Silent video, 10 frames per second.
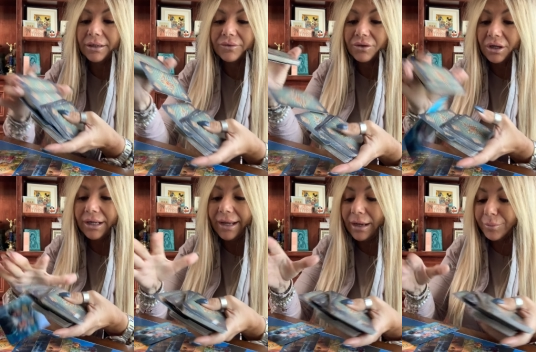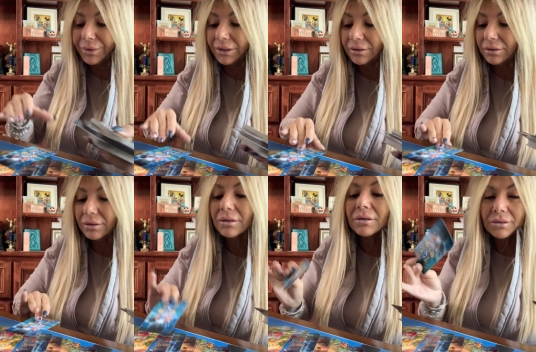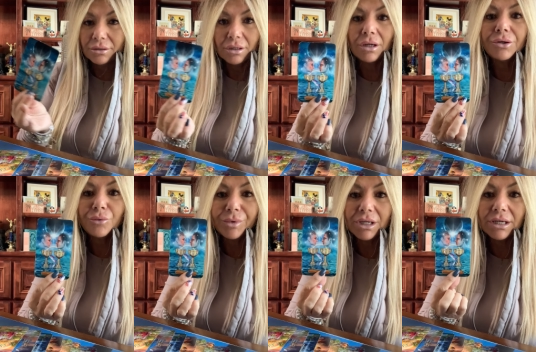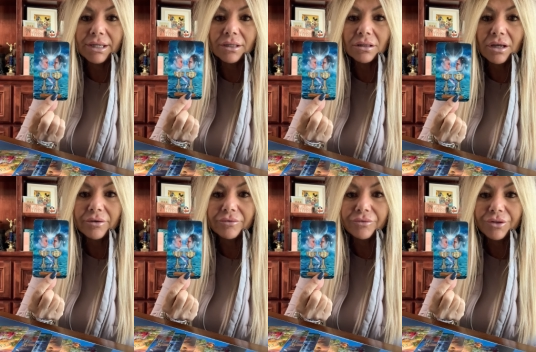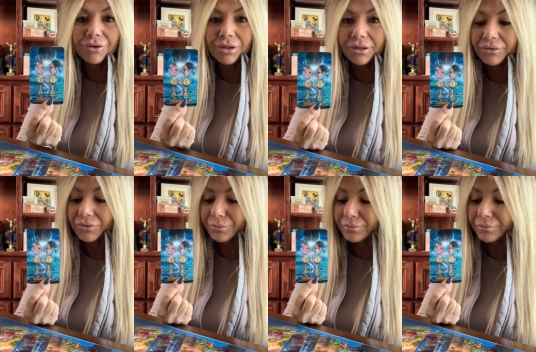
It's going to happen. A new beginning in love. There it is.